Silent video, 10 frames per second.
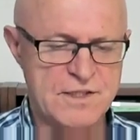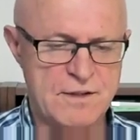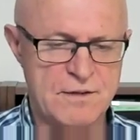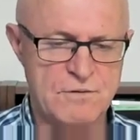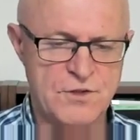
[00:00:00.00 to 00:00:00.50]

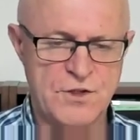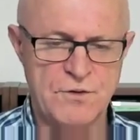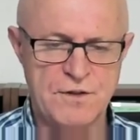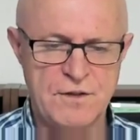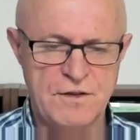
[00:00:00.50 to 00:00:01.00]
So
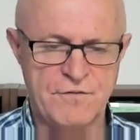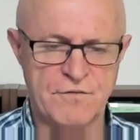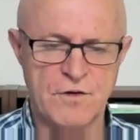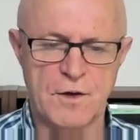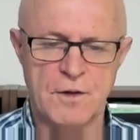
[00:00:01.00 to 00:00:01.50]
tune in if
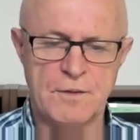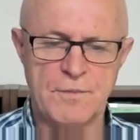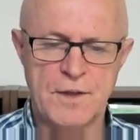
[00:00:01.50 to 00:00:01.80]
you've got